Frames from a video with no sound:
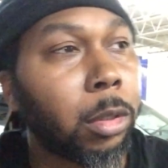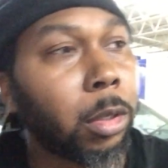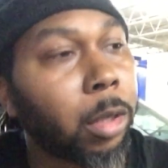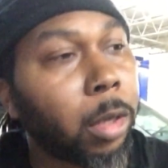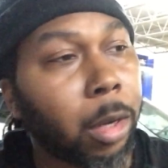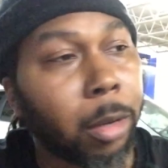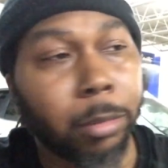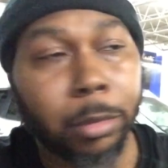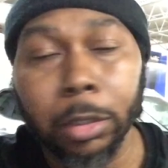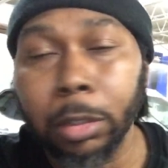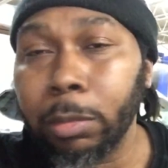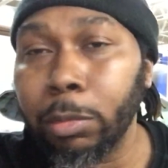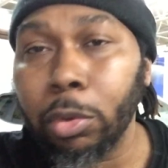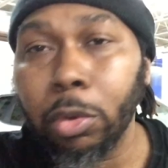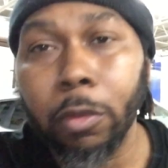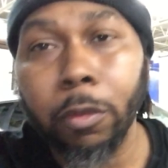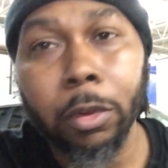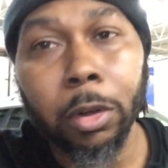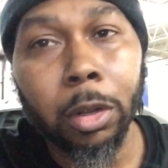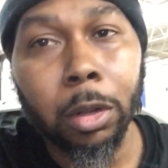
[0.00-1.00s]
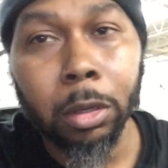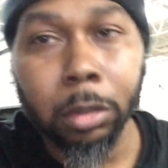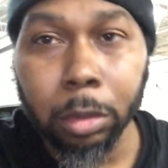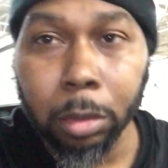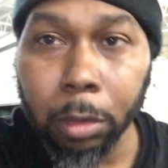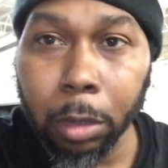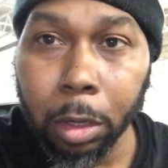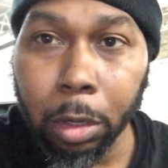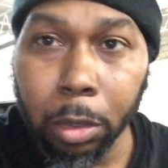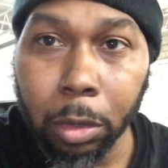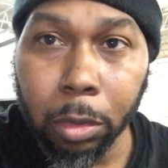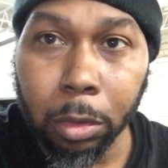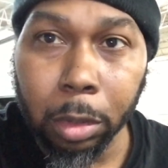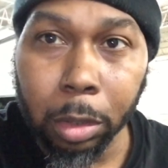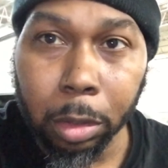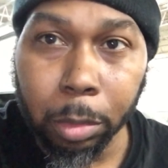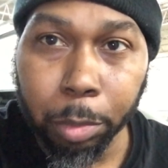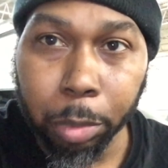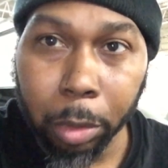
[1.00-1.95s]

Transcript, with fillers: And I'm just moving on to a whole nother